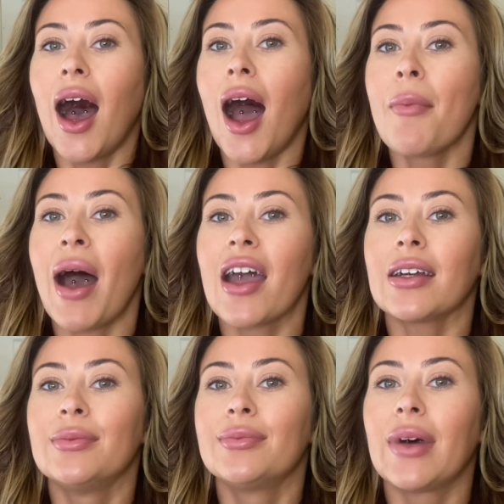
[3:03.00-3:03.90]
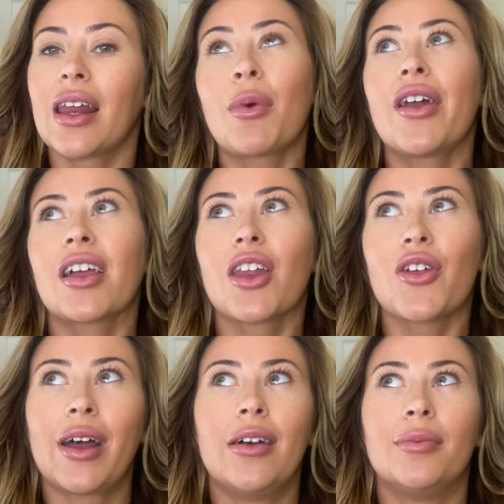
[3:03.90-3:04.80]
I'm back and I'm wearing another
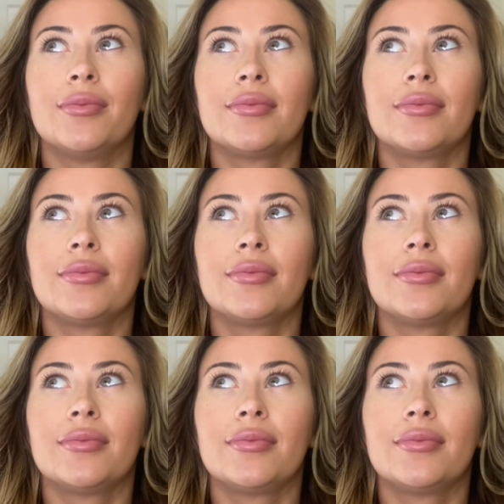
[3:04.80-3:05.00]
item.